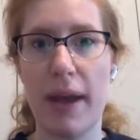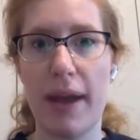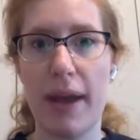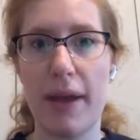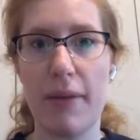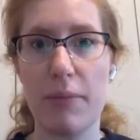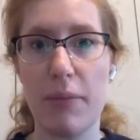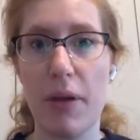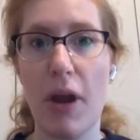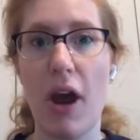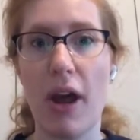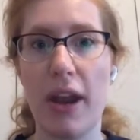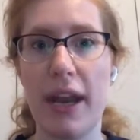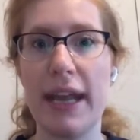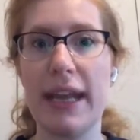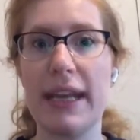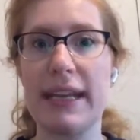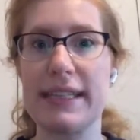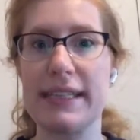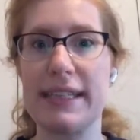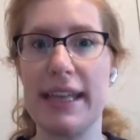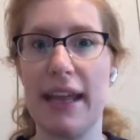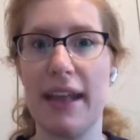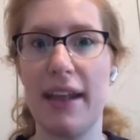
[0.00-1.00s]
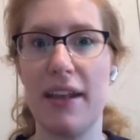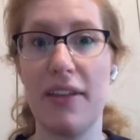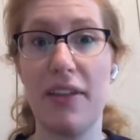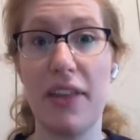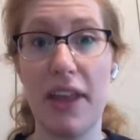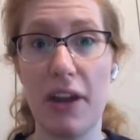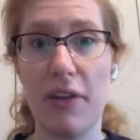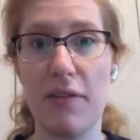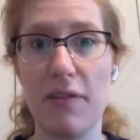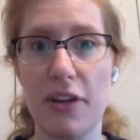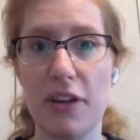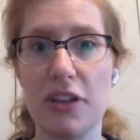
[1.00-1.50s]
products and
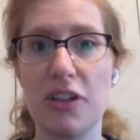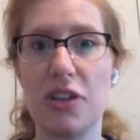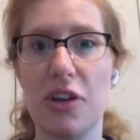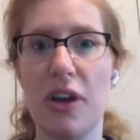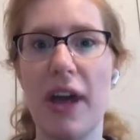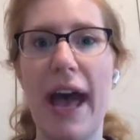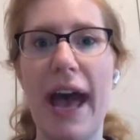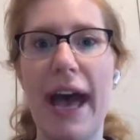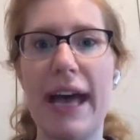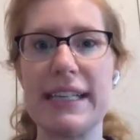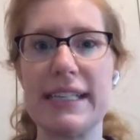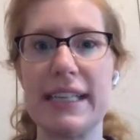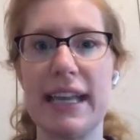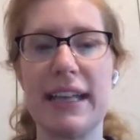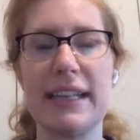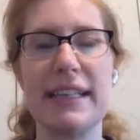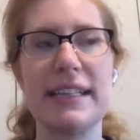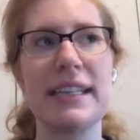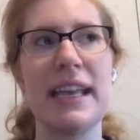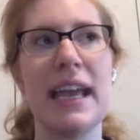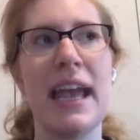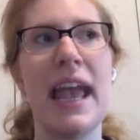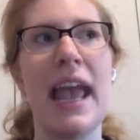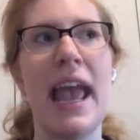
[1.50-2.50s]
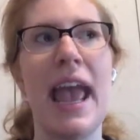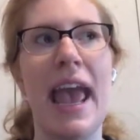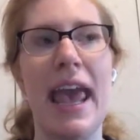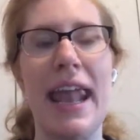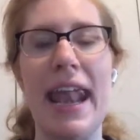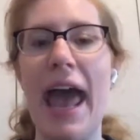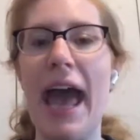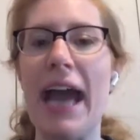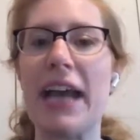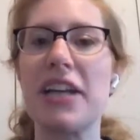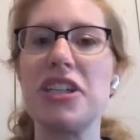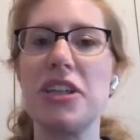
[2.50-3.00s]
their virtual assets, and
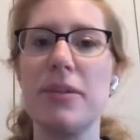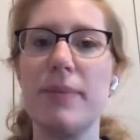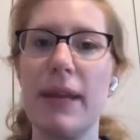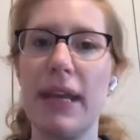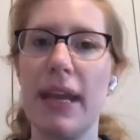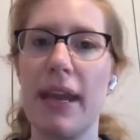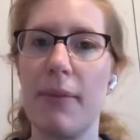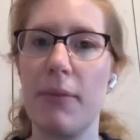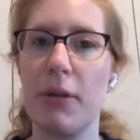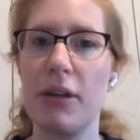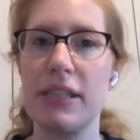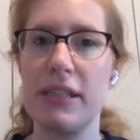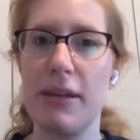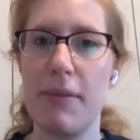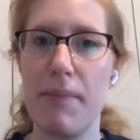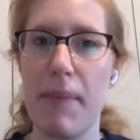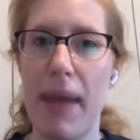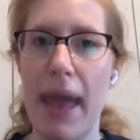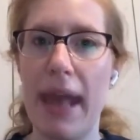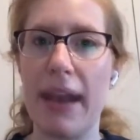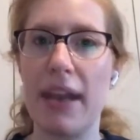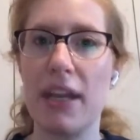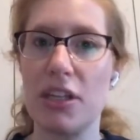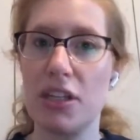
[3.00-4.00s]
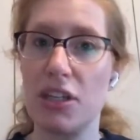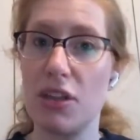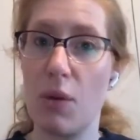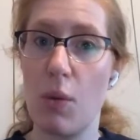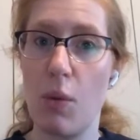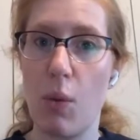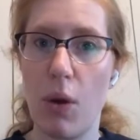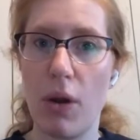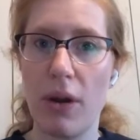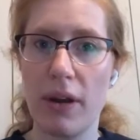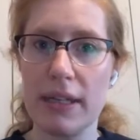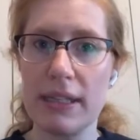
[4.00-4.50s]
actually being able to manage the
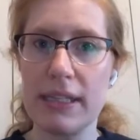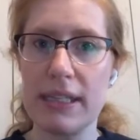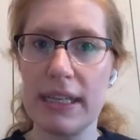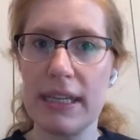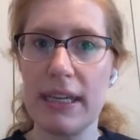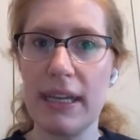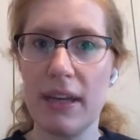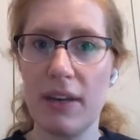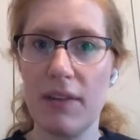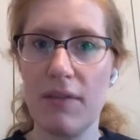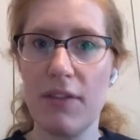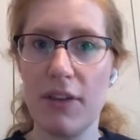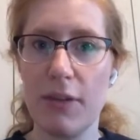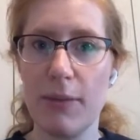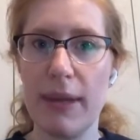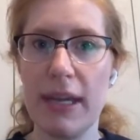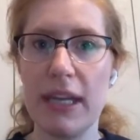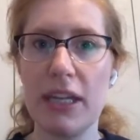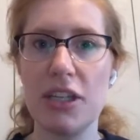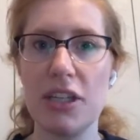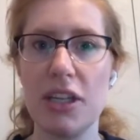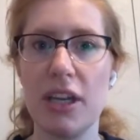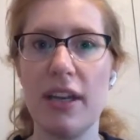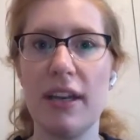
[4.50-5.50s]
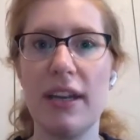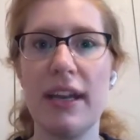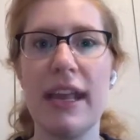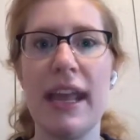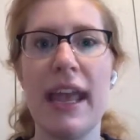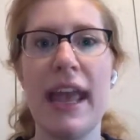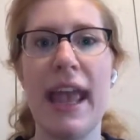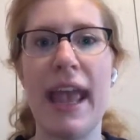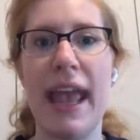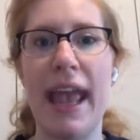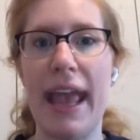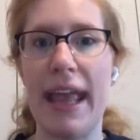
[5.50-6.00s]
warranty information
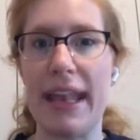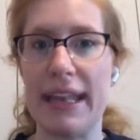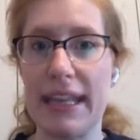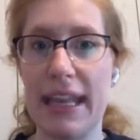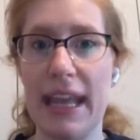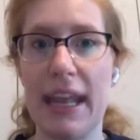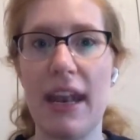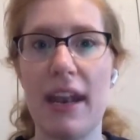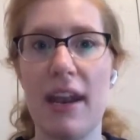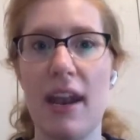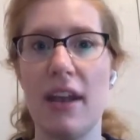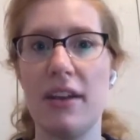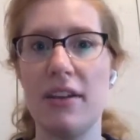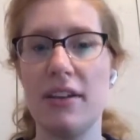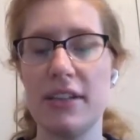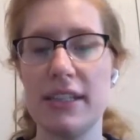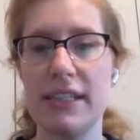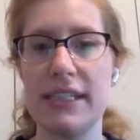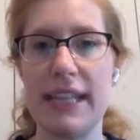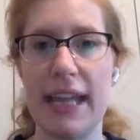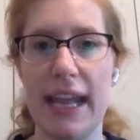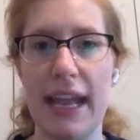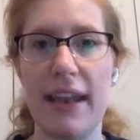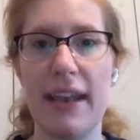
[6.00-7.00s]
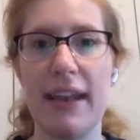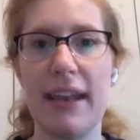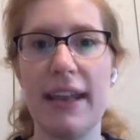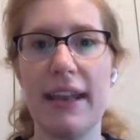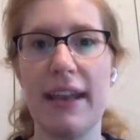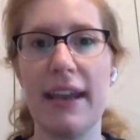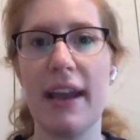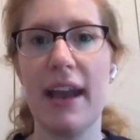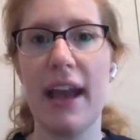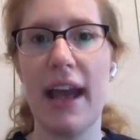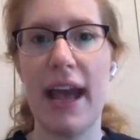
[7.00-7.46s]
and get an understanding.